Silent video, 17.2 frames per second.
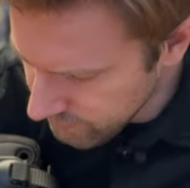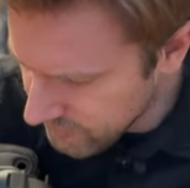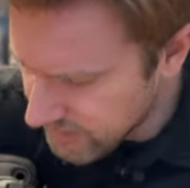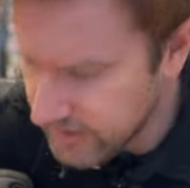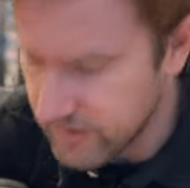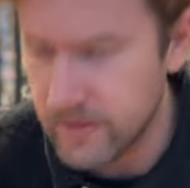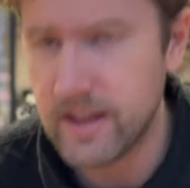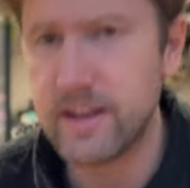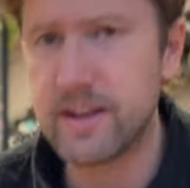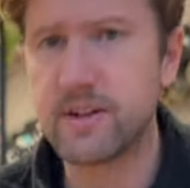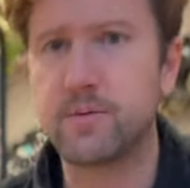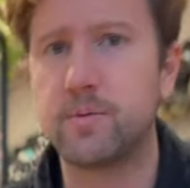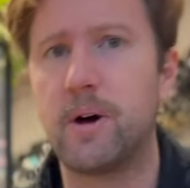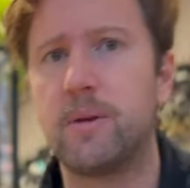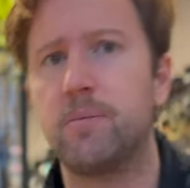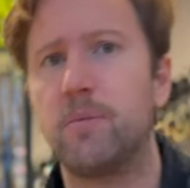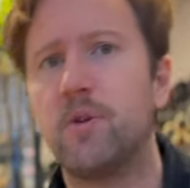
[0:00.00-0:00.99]
And then there's
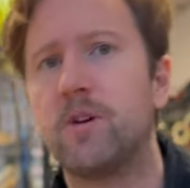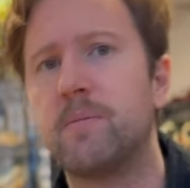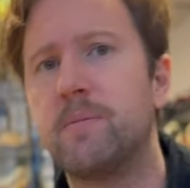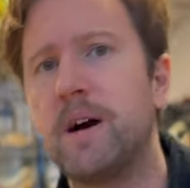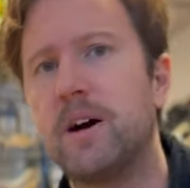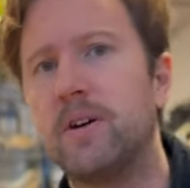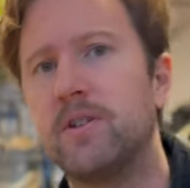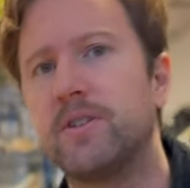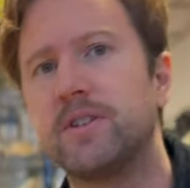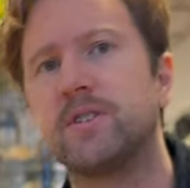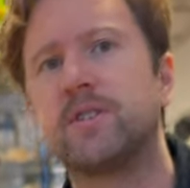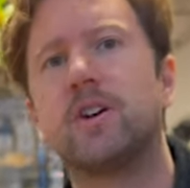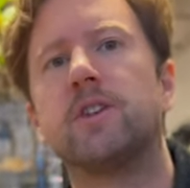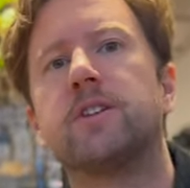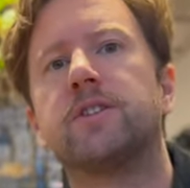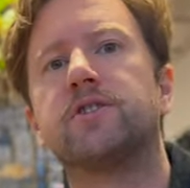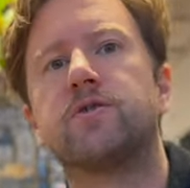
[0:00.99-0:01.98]
one more mount, it's
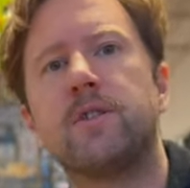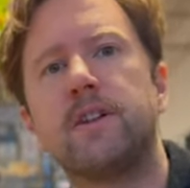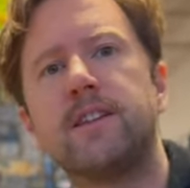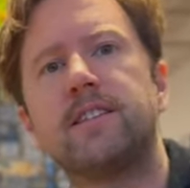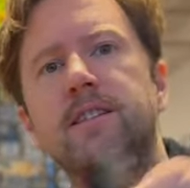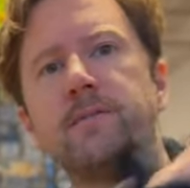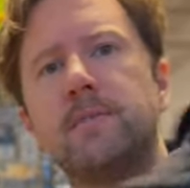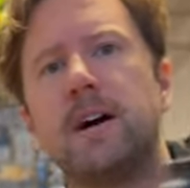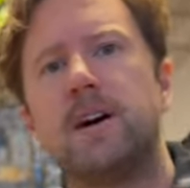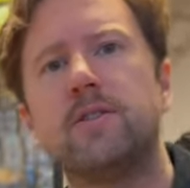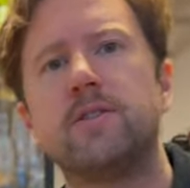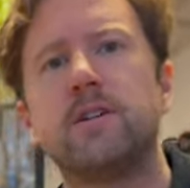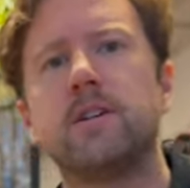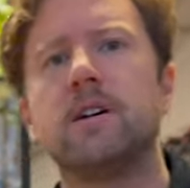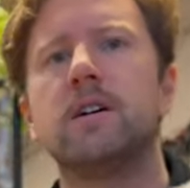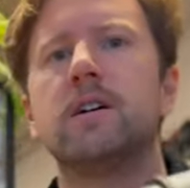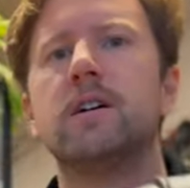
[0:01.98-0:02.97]
called the Trinity mount.
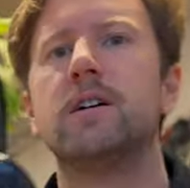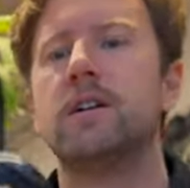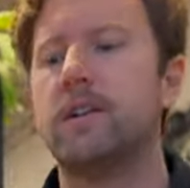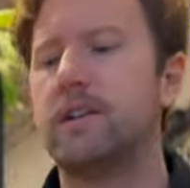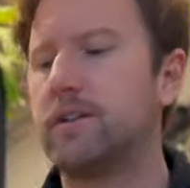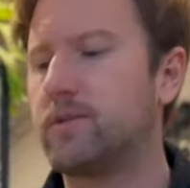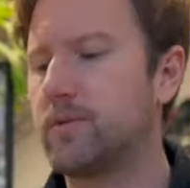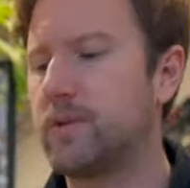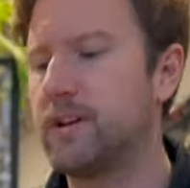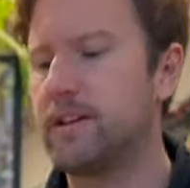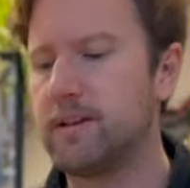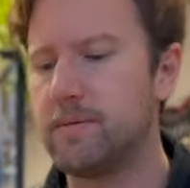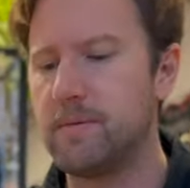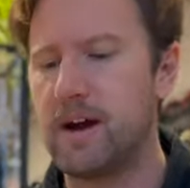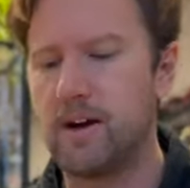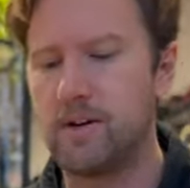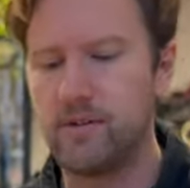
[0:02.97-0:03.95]
The Trinity
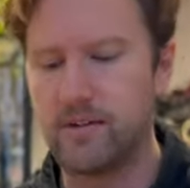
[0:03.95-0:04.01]
mount